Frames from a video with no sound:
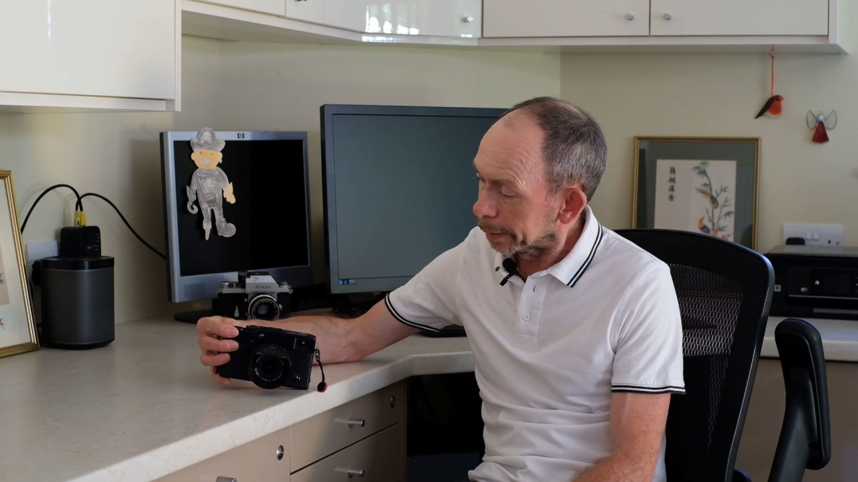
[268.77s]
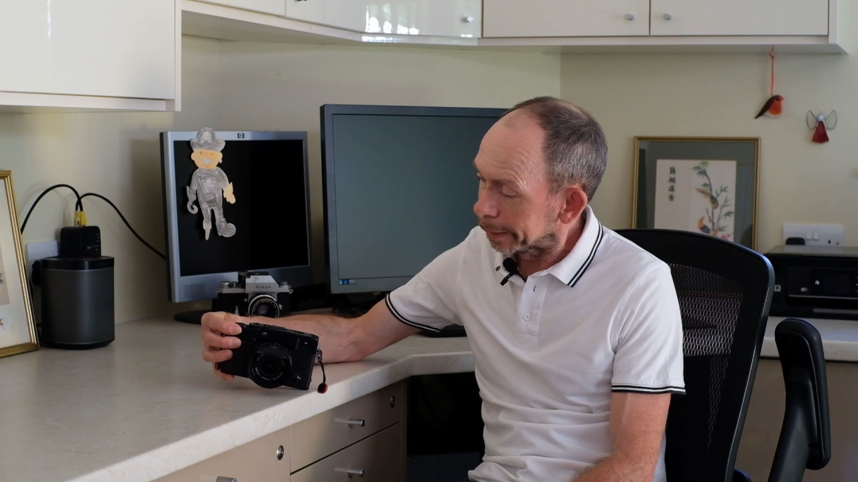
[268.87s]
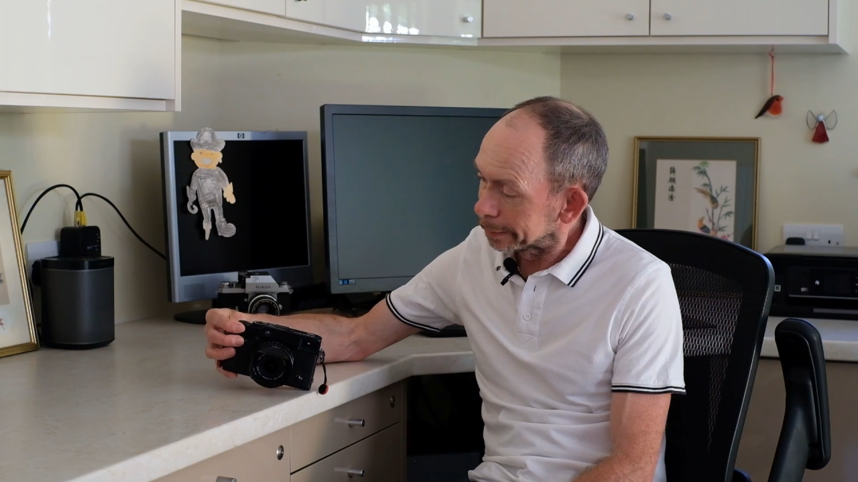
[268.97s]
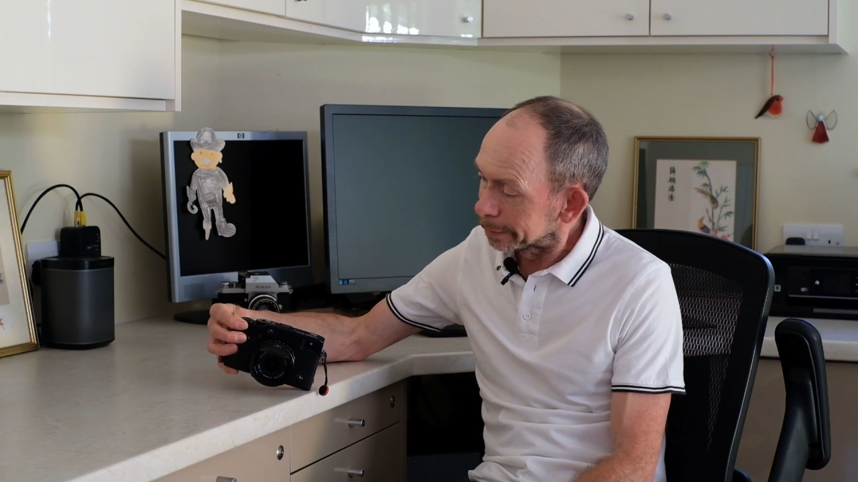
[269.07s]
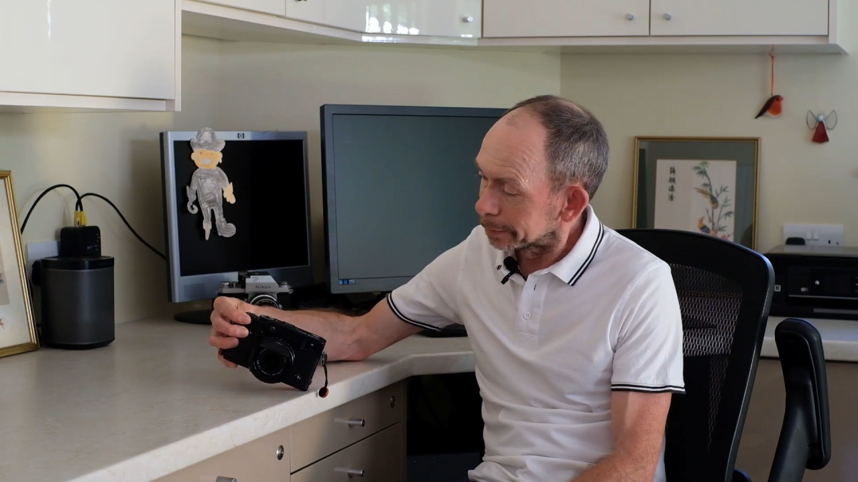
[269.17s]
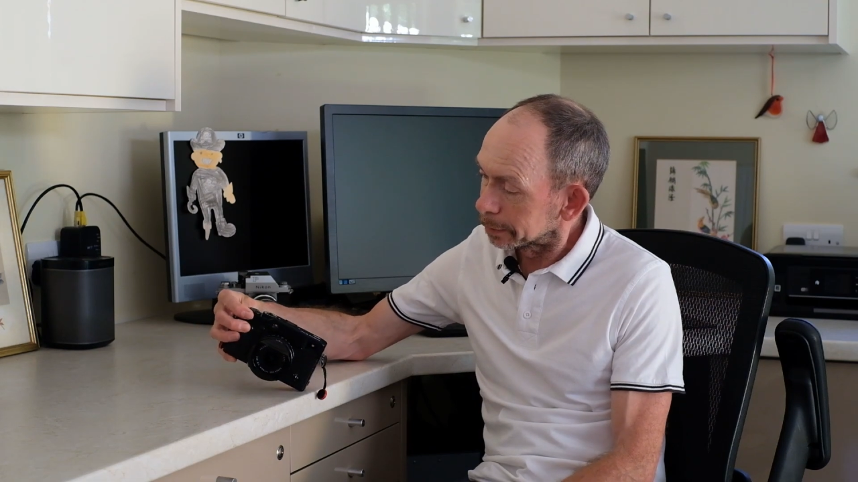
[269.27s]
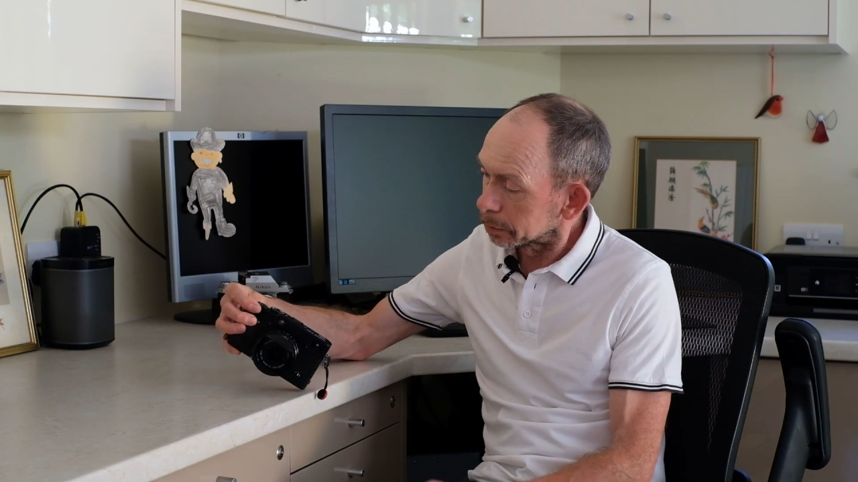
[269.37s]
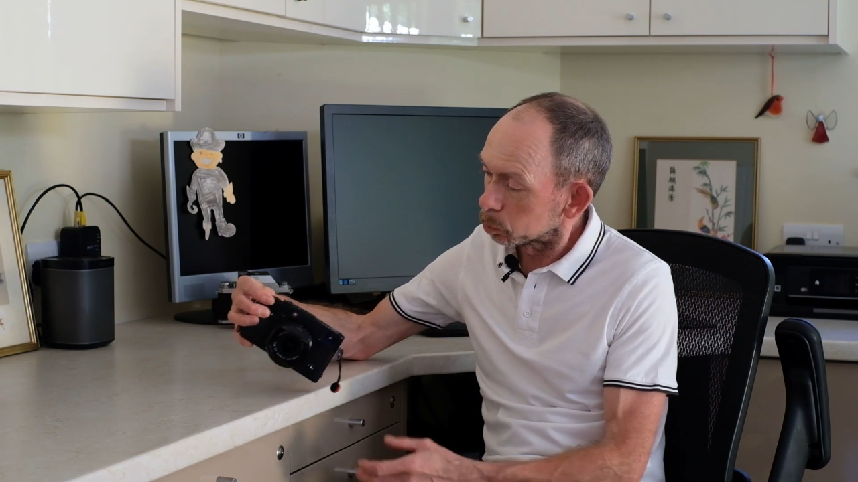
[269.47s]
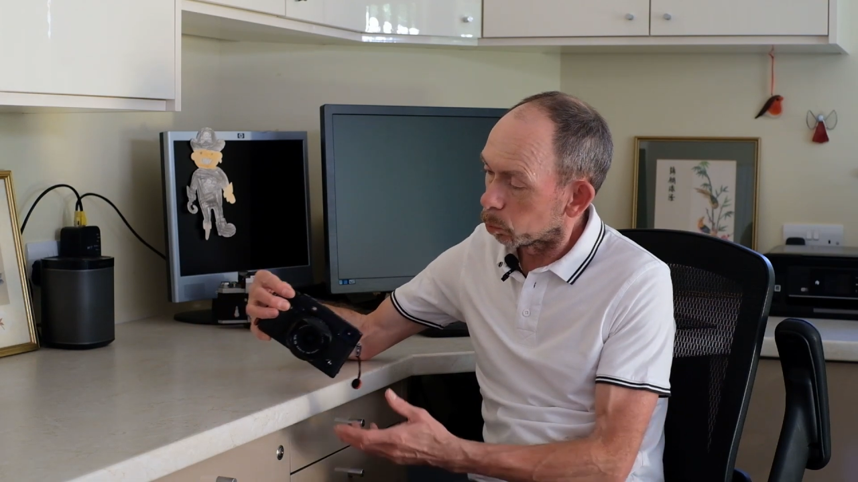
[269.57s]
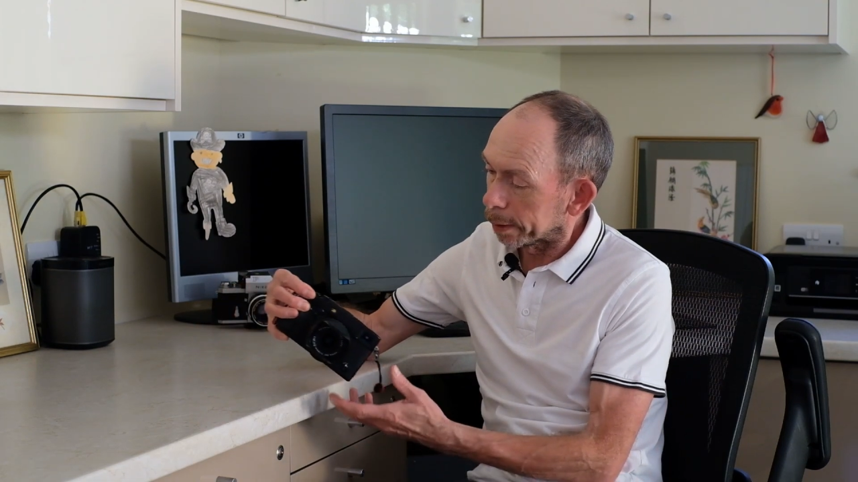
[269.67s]
lenses
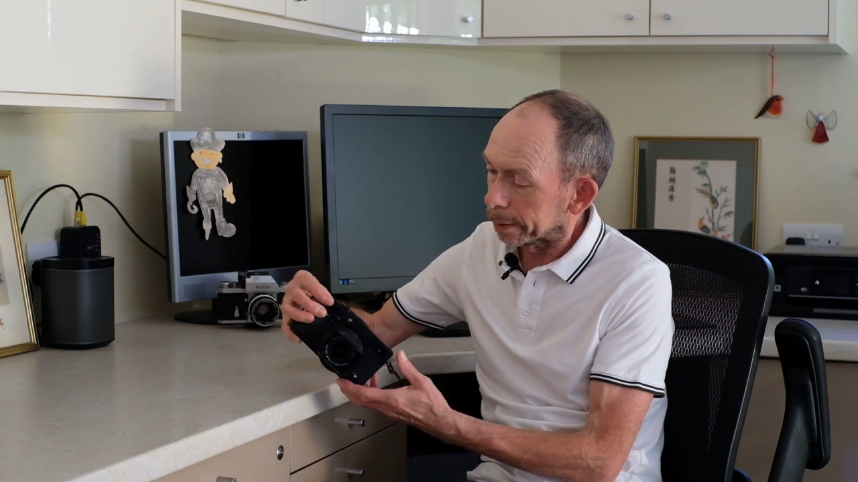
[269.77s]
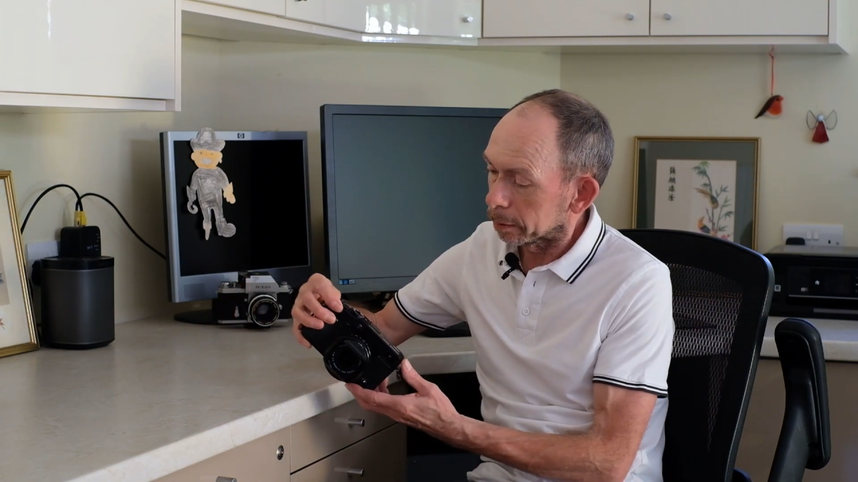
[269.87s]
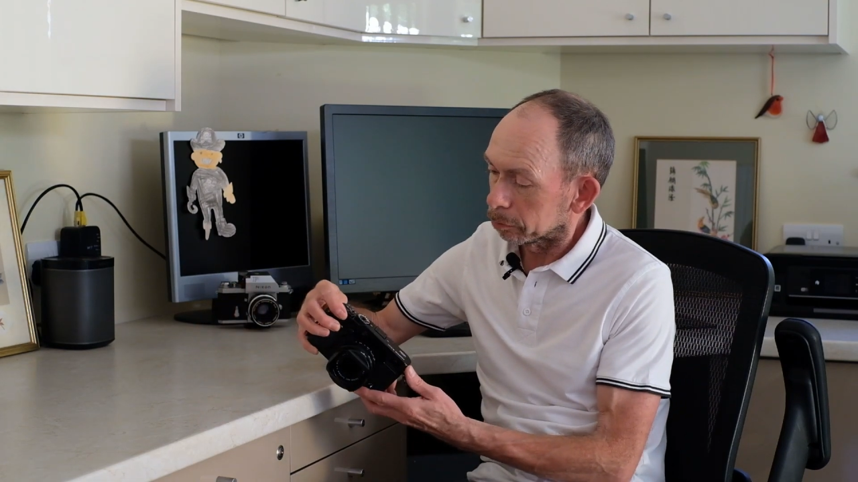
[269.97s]
as well.